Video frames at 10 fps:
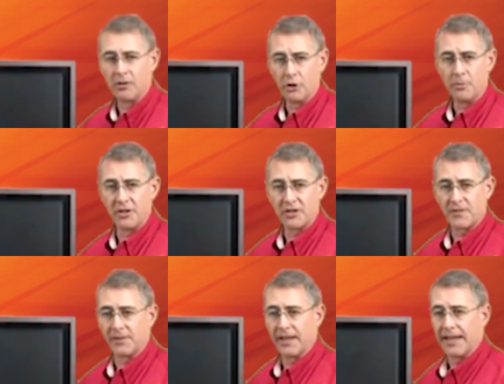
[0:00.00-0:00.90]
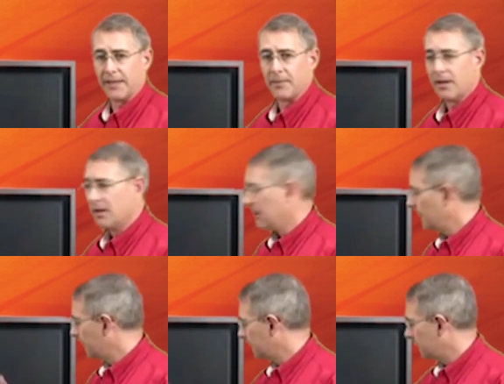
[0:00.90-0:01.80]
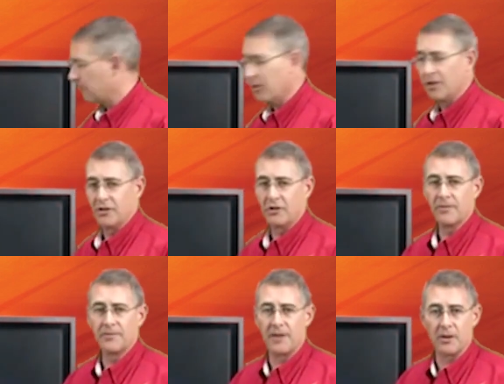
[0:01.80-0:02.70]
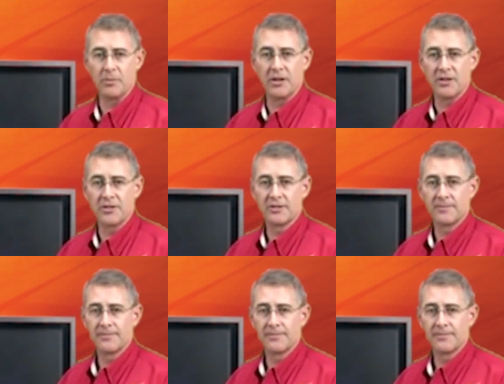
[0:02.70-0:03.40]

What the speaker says: luminous flame to put into your fireplace.